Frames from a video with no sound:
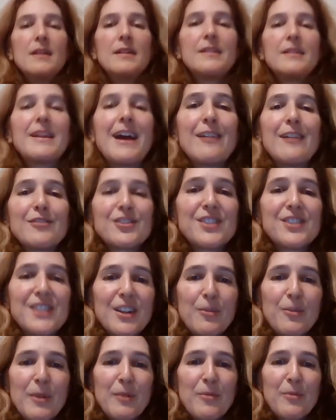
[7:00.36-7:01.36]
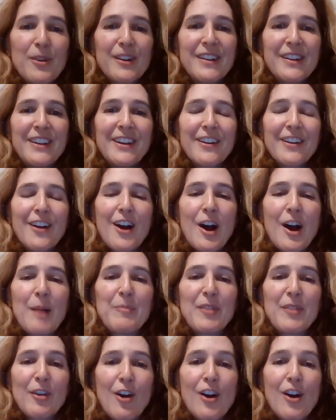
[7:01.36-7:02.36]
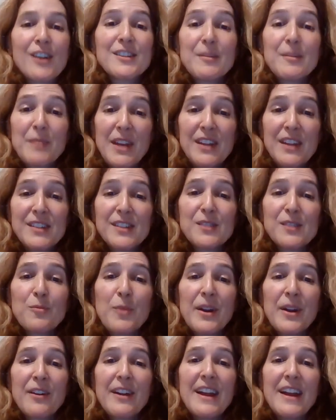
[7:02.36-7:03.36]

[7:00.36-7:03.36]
Now, just a quick word here. There are some cases where